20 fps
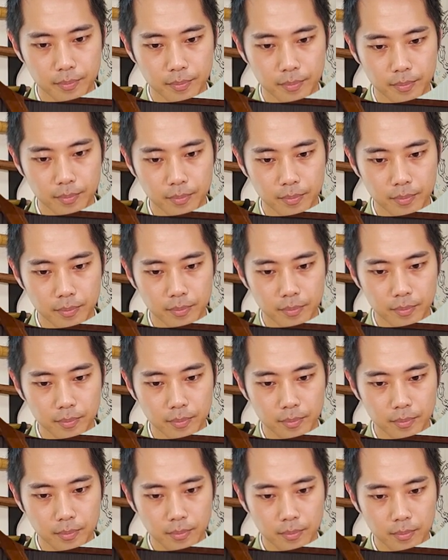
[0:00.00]

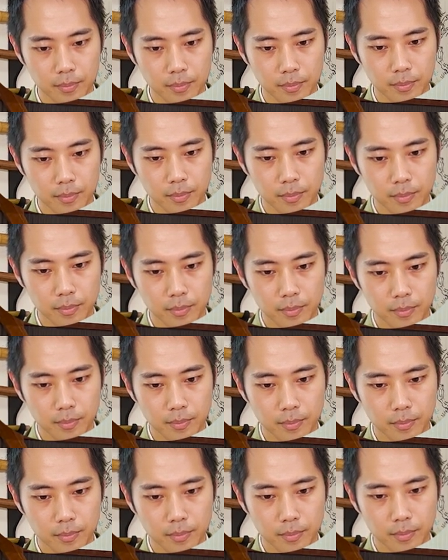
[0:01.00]

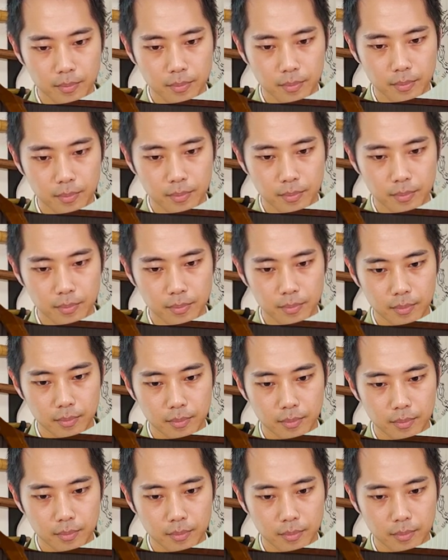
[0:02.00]
No one is speaking in this clip.